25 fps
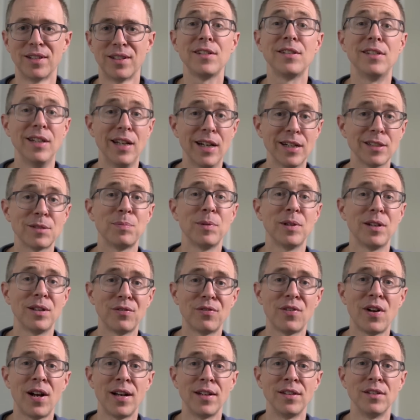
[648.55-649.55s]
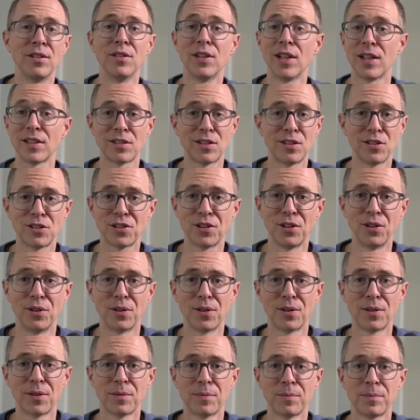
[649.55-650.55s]
They're desperate to find you, that's the
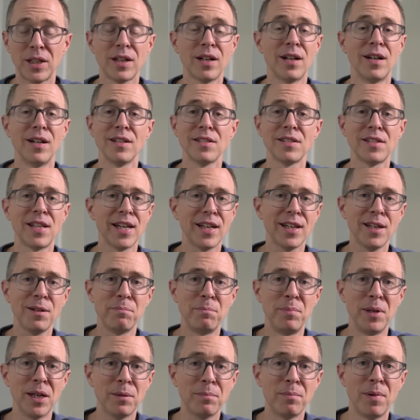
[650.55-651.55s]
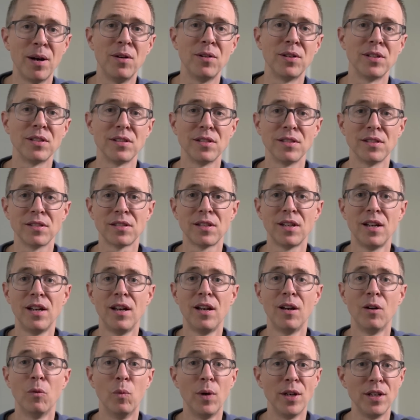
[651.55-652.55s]
truth, because they get big bonuses
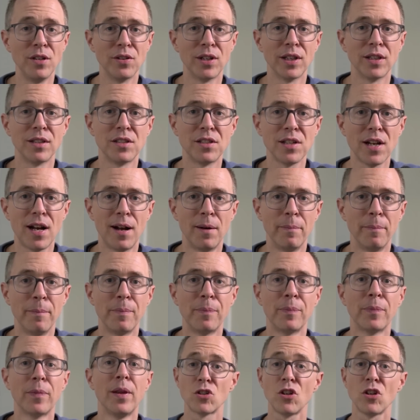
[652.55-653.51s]
when you get the job.